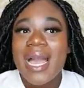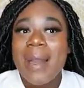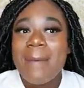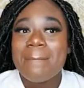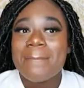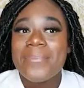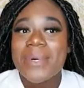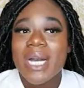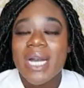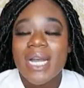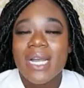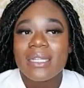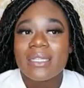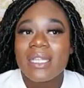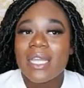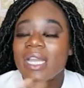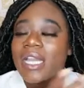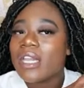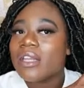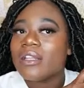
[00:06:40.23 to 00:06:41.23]
But
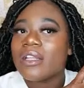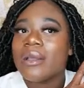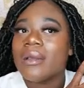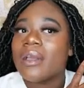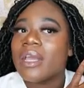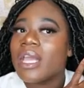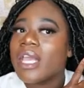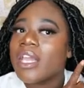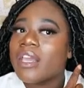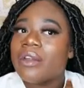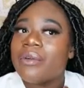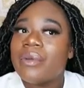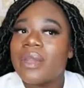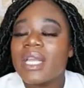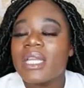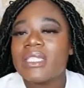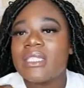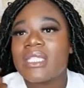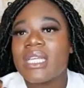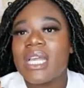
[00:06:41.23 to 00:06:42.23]
the
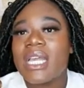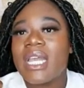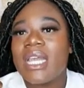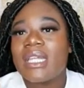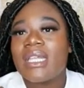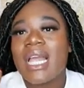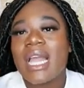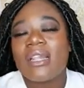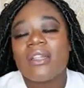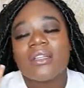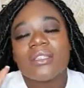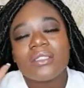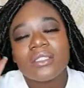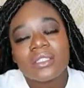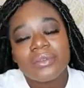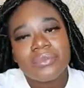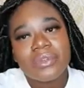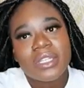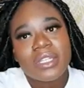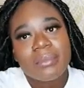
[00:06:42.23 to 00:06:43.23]
earrings, that
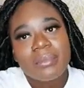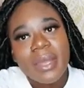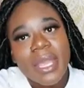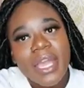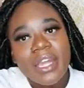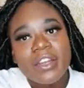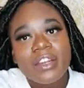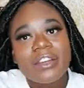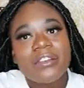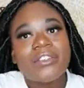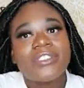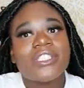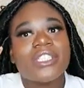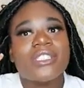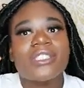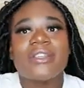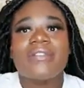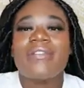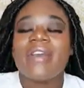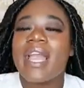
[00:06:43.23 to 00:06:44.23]
doesn't really matter. It was
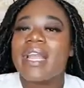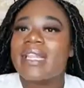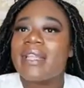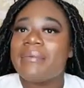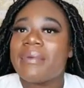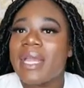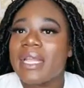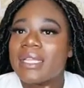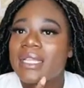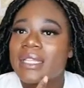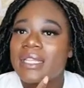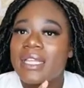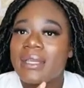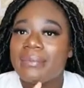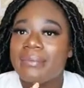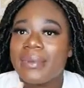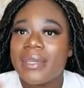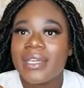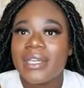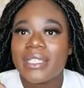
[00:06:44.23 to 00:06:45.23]
just the fact that we had the
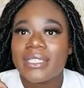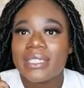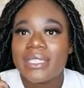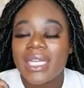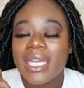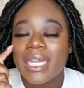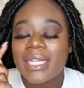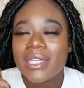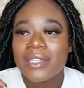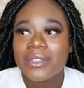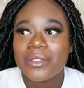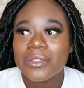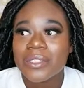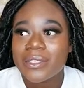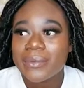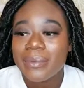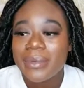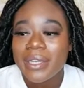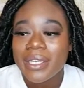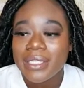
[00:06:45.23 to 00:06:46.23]
lip piercing and the
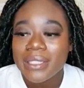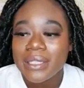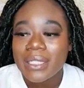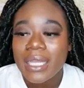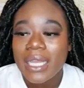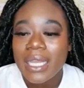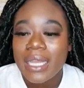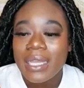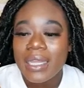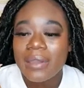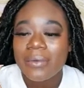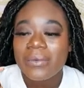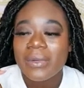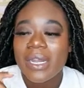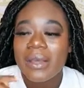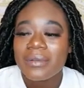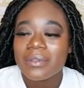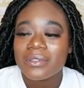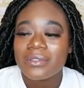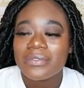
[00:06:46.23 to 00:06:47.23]
nose piercing when
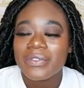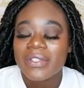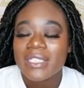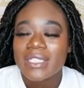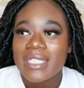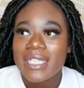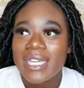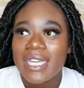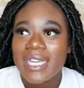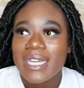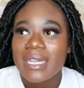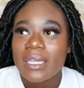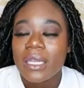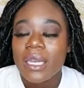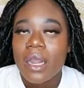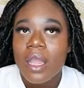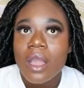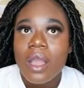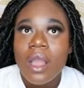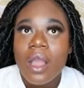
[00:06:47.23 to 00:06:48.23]
I was 15.
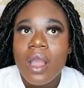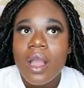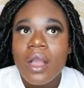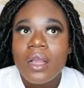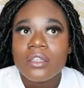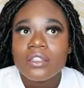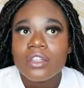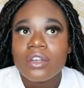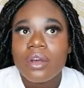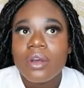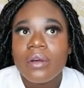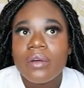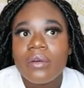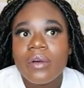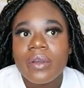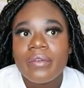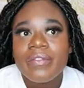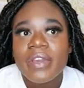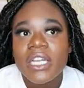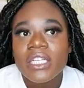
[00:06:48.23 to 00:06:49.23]
So
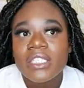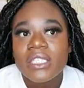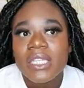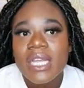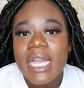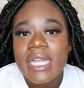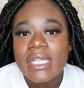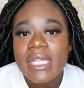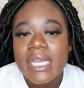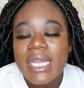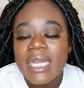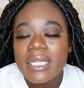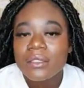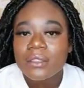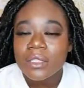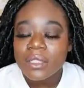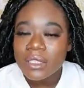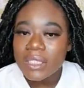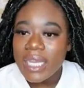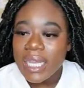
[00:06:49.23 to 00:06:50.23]
eventually I think I
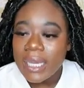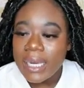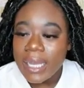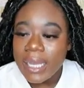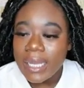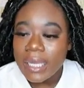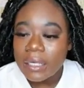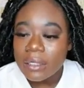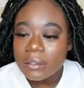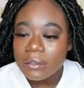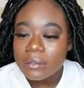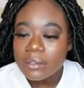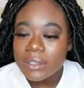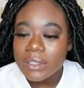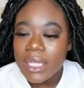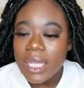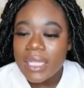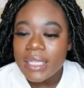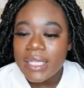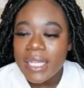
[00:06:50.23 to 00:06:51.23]
took that out.
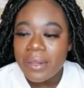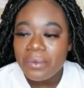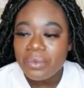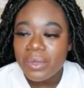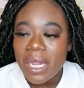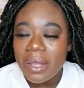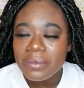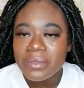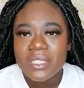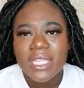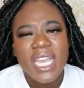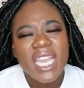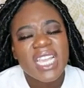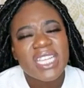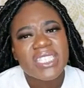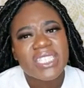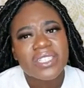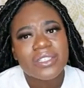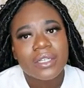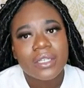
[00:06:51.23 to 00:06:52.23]
And then when I was
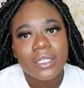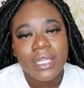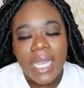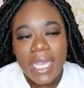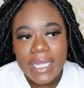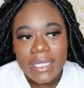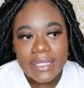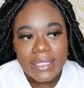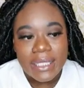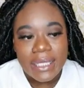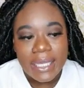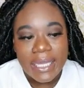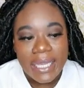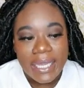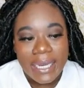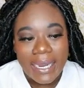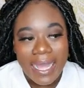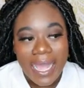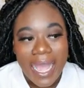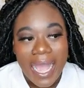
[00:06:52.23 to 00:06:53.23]
18 or
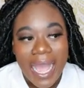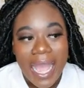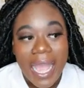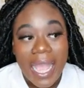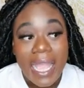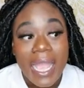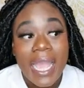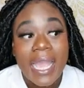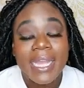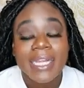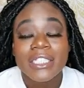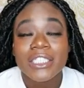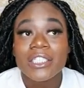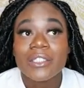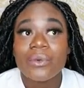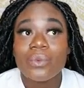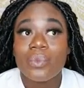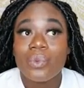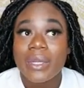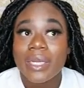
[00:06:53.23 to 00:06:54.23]
19, I
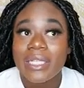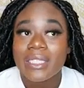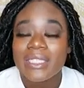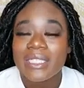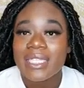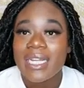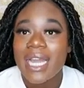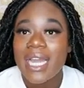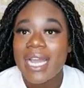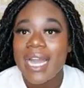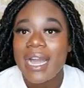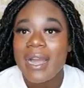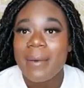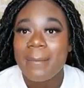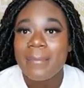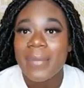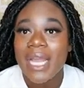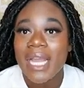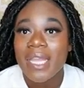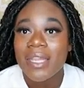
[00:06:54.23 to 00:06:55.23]
actually went and I got
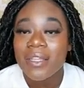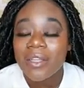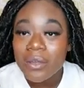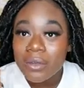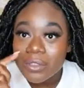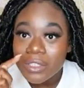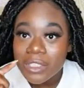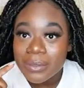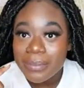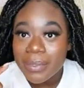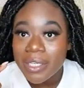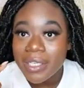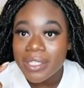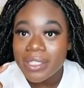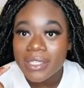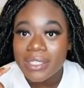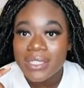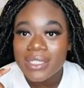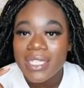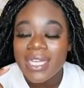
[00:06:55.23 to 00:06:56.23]
my nose
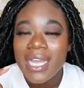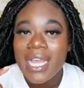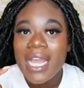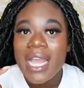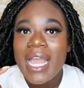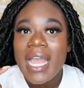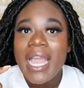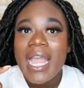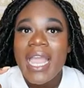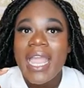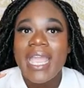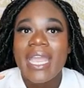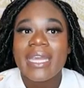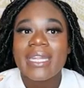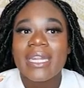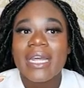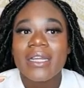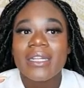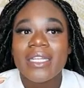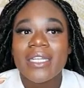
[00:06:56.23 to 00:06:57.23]
pierced.
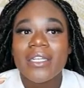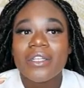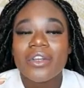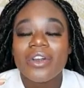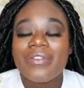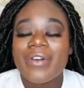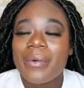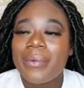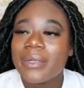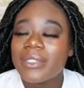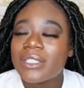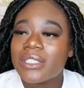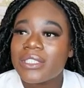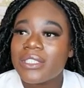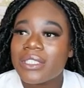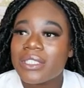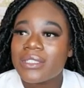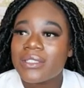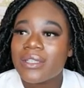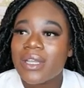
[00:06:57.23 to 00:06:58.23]
And I didn't know if I want to
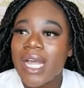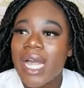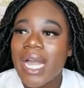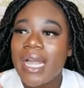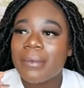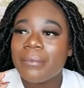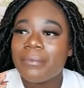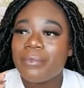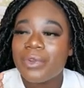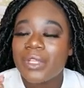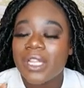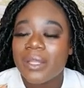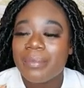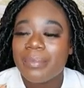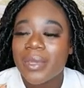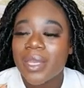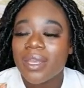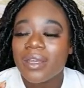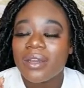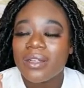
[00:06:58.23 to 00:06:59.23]
just, I'm really
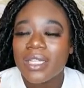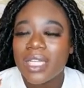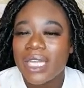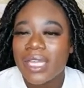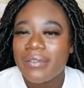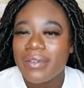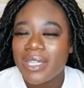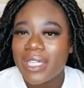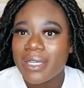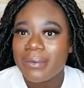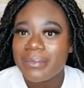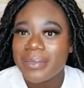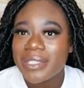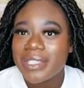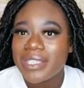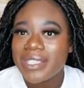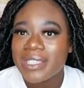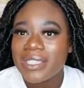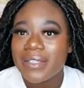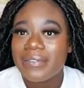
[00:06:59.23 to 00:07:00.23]
big on even
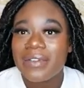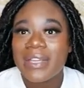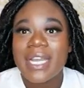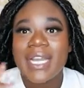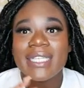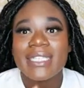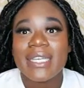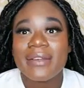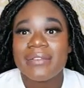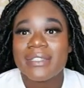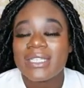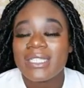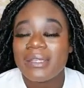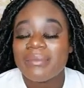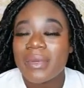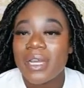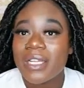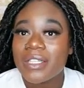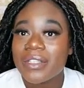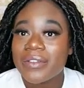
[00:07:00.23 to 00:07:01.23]
numbers. If you guys haven't seen
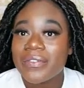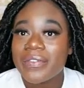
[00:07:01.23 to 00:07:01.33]
my other